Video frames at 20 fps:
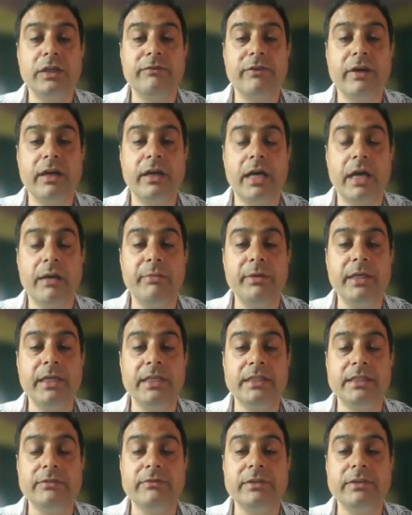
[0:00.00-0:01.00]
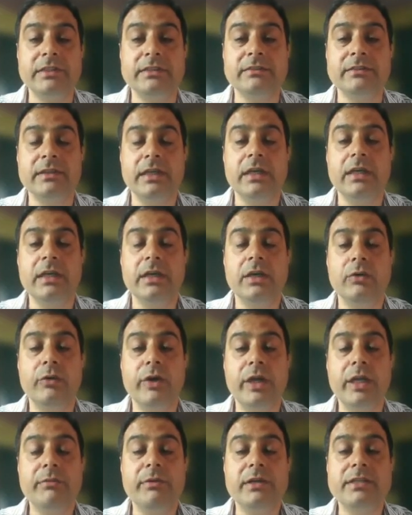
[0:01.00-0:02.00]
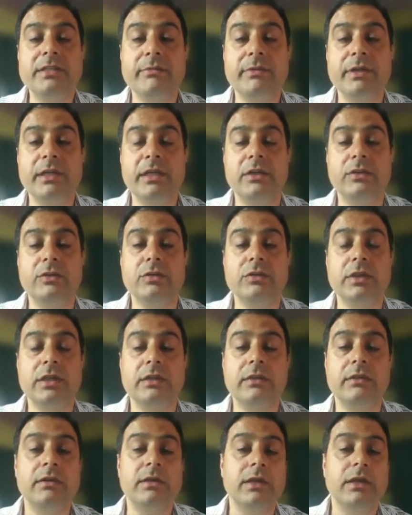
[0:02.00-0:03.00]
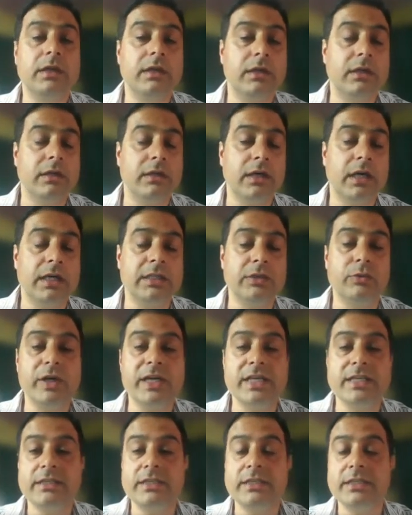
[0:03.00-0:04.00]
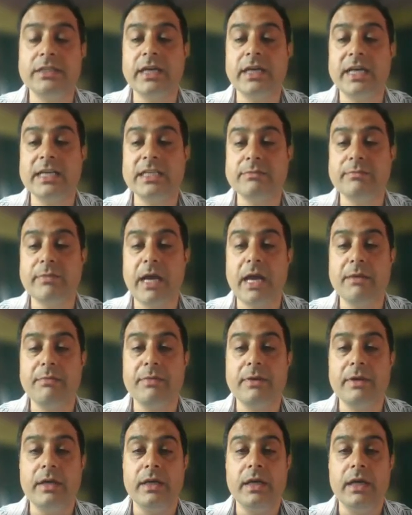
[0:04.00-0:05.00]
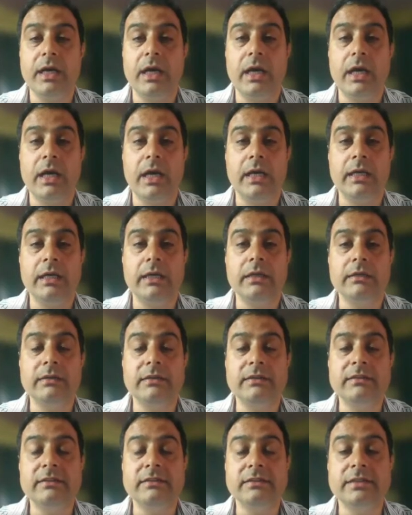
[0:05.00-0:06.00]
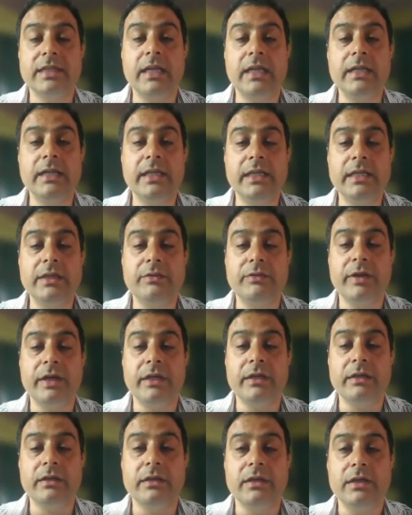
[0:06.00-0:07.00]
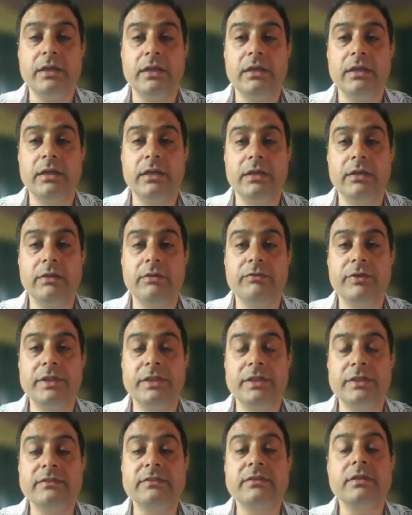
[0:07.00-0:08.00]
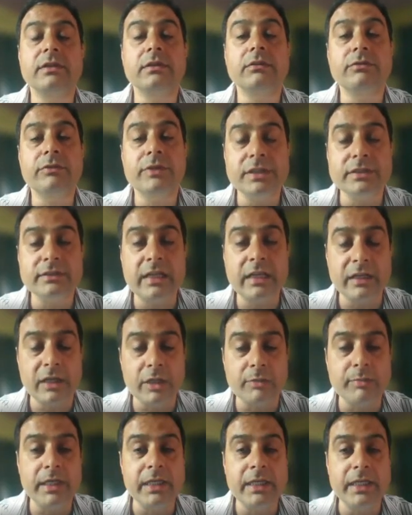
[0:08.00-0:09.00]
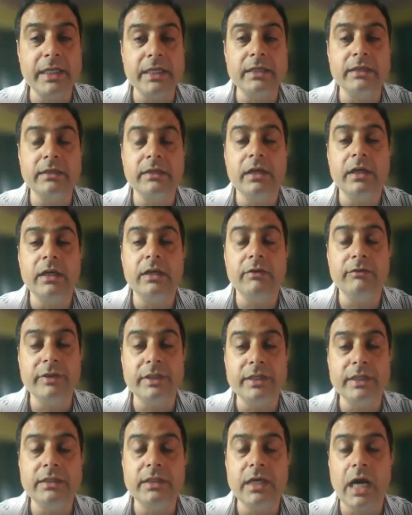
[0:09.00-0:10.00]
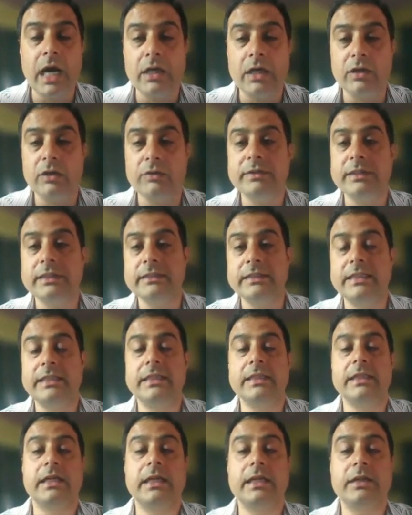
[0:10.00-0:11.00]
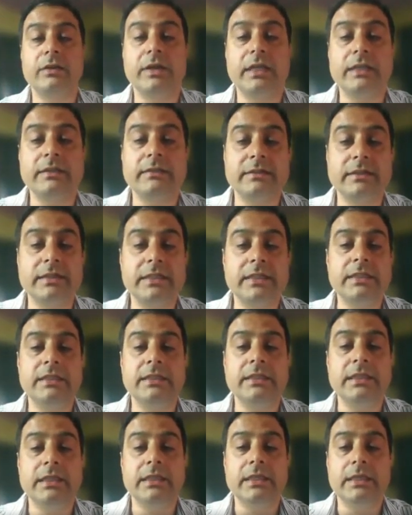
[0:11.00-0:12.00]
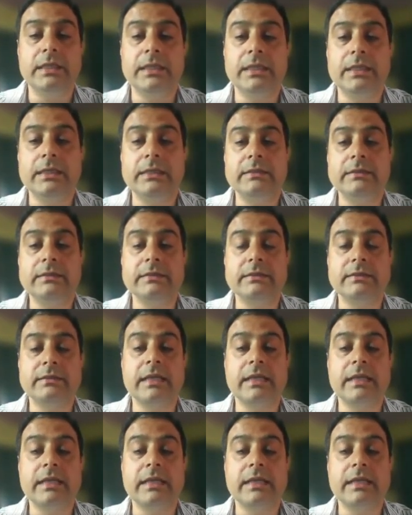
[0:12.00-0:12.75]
habitation, which is very much similar to the otherwise digitized map. And this is Dal Lake, where which is an urban lake within the heart of the Srinagar, and you can see this is